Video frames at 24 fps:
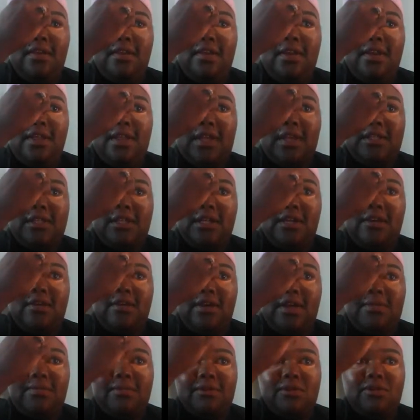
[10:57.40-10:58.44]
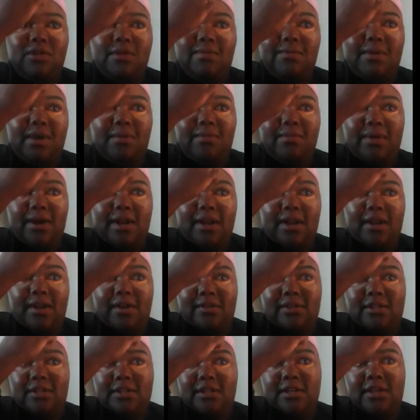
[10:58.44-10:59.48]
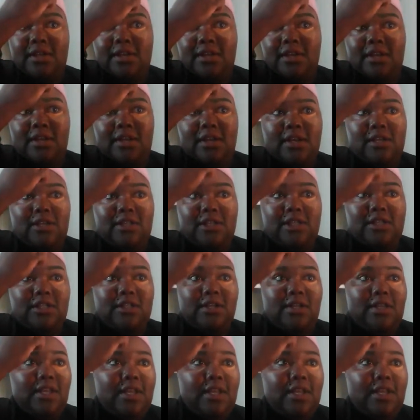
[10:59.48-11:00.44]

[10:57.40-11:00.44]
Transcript: I like to go in between my brows just so